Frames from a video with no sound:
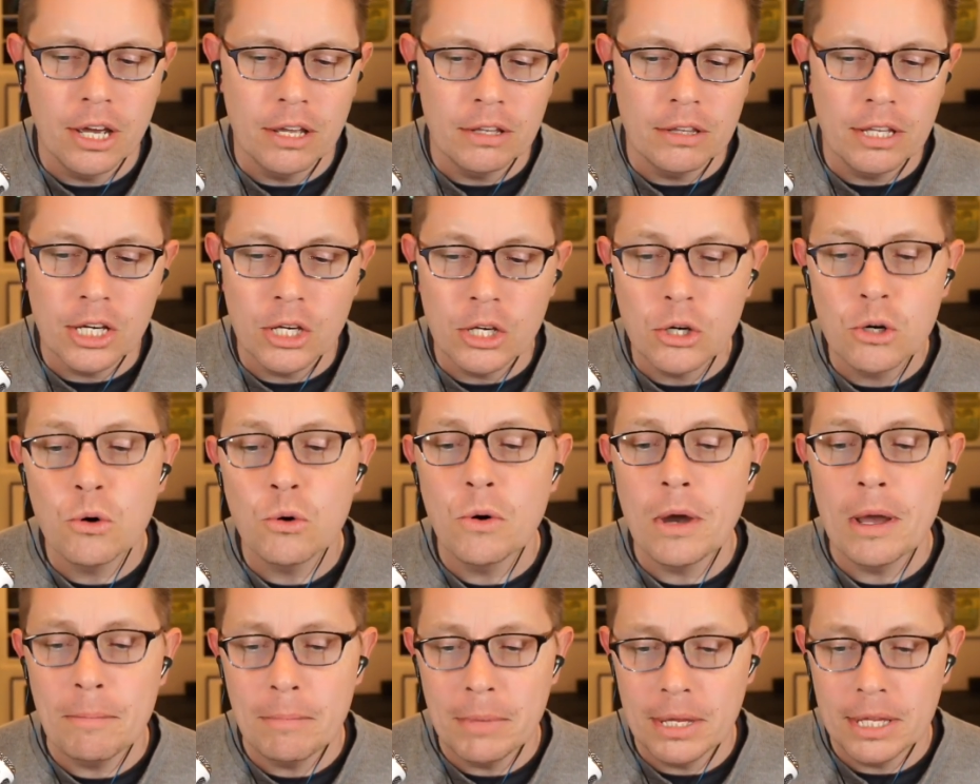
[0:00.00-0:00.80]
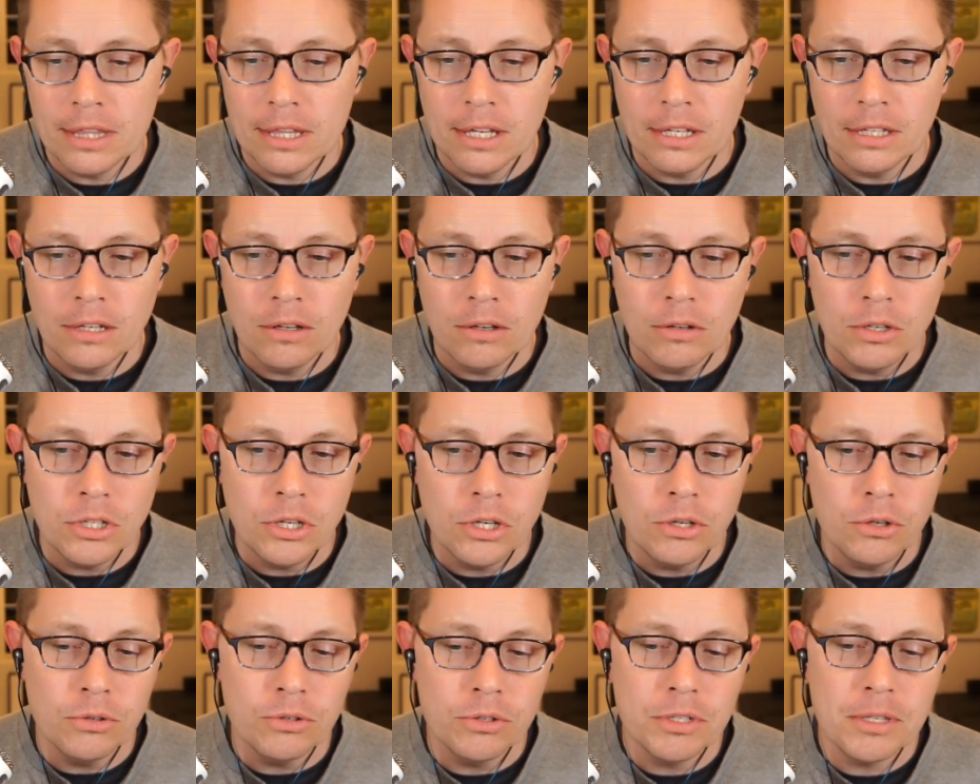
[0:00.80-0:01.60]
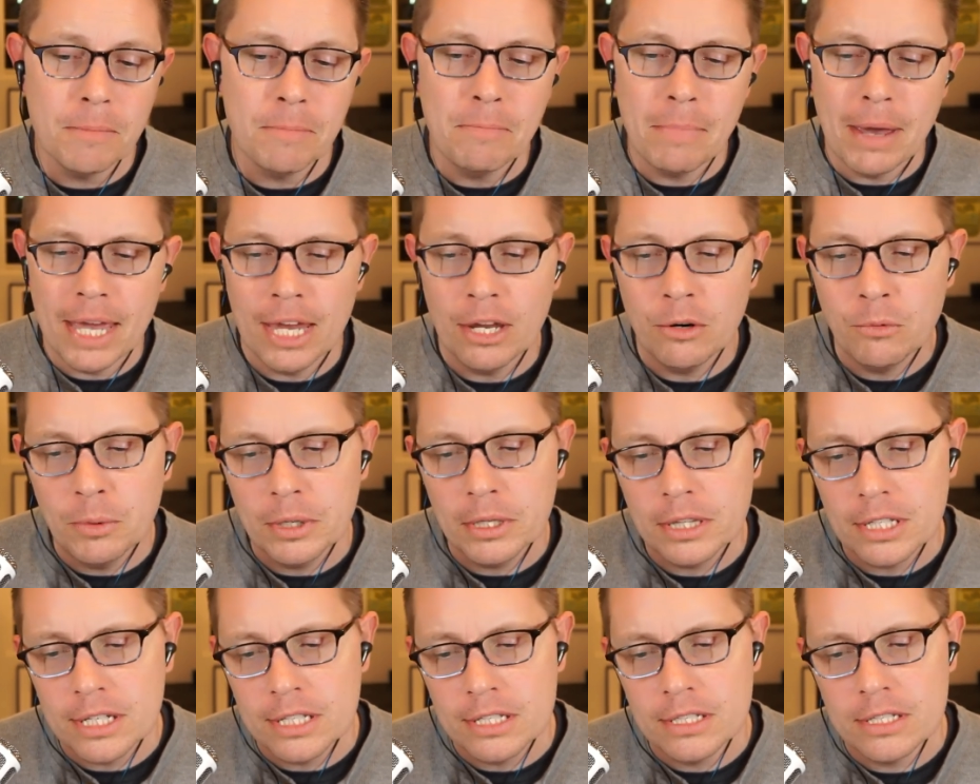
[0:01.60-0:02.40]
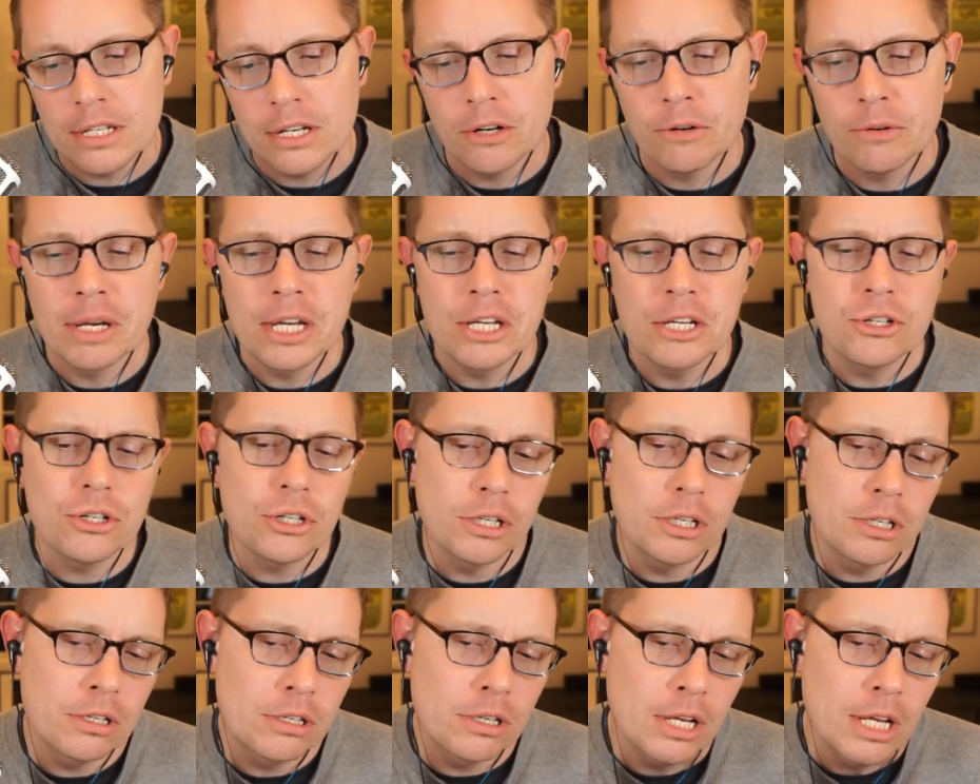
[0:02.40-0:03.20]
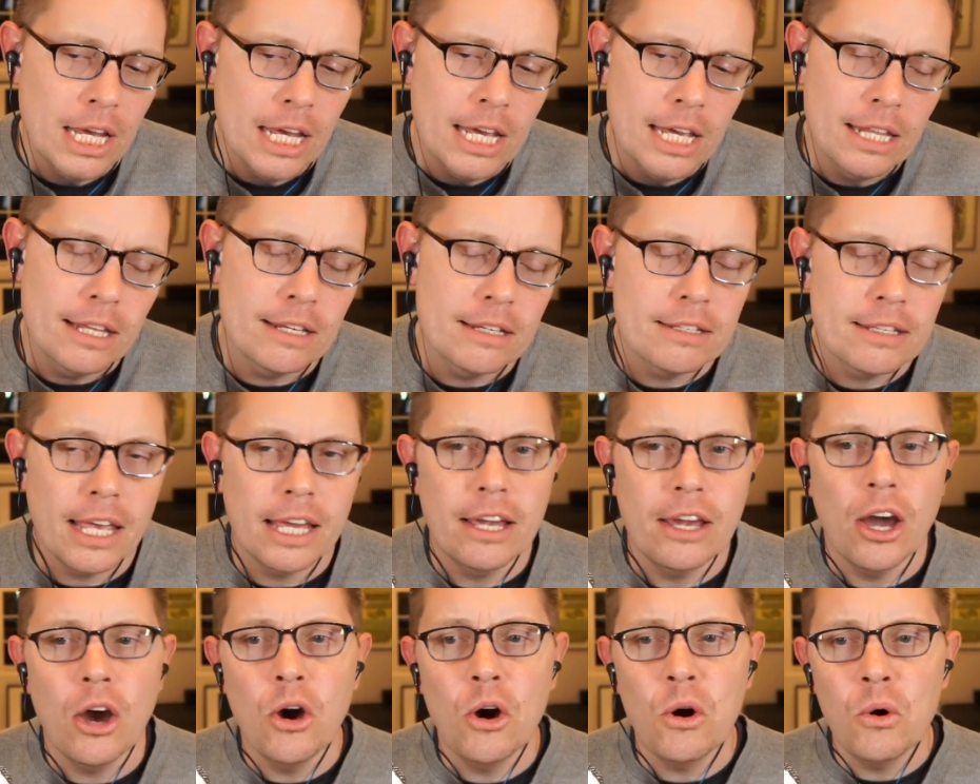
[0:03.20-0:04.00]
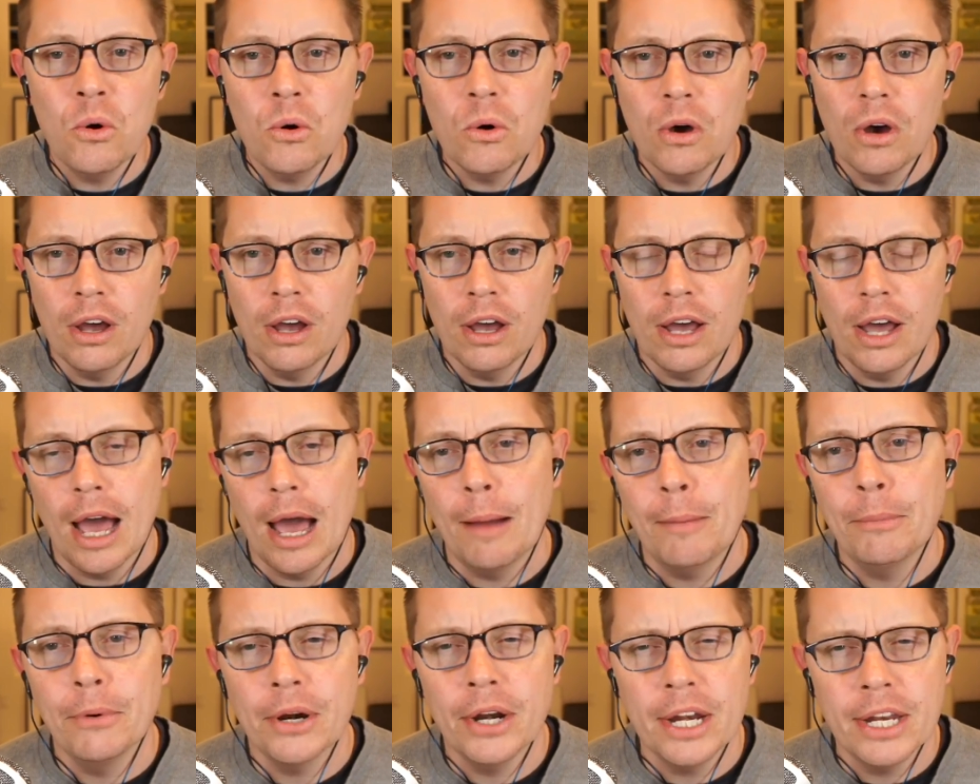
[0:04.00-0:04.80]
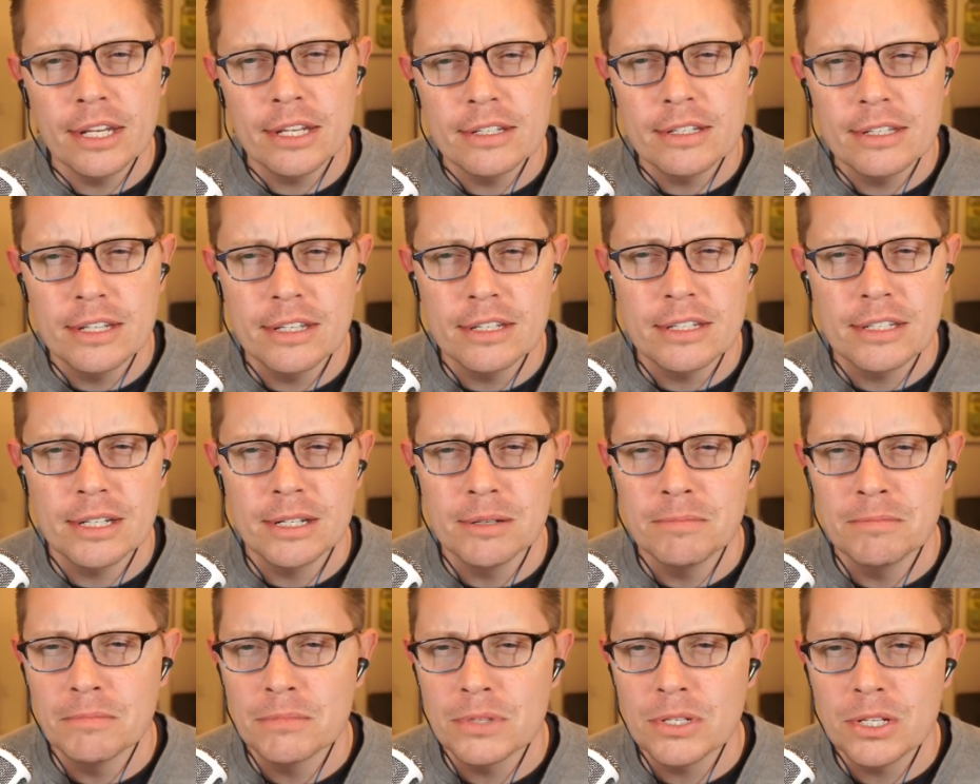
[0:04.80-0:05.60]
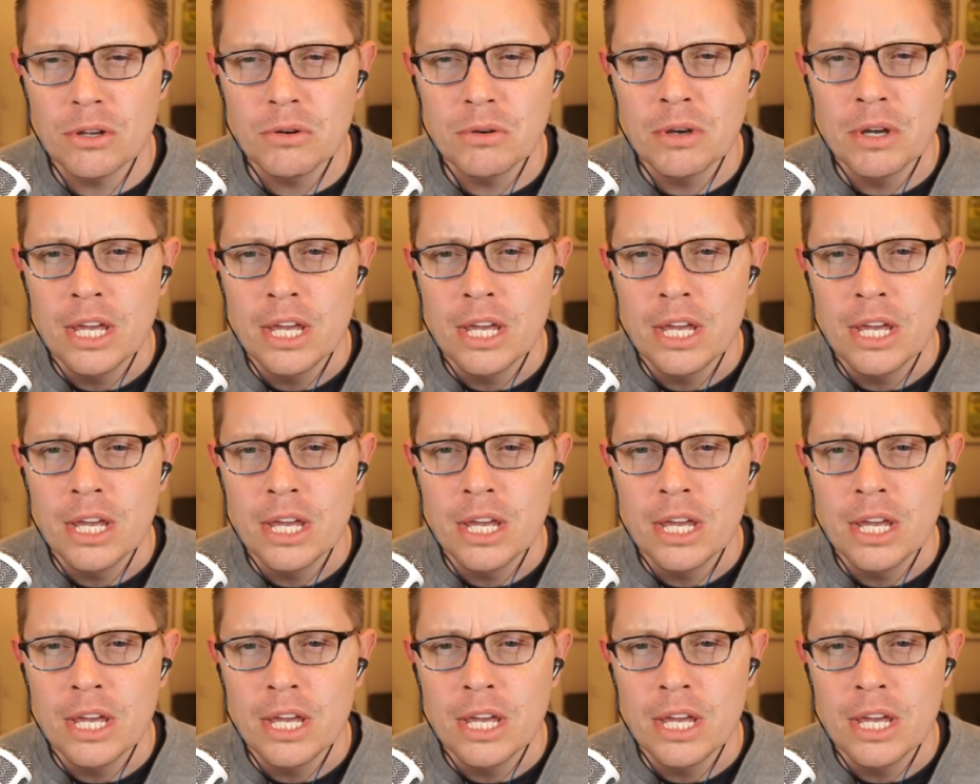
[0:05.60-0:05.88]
The equipment that you use, the bandwidth consideration, things like operating system. So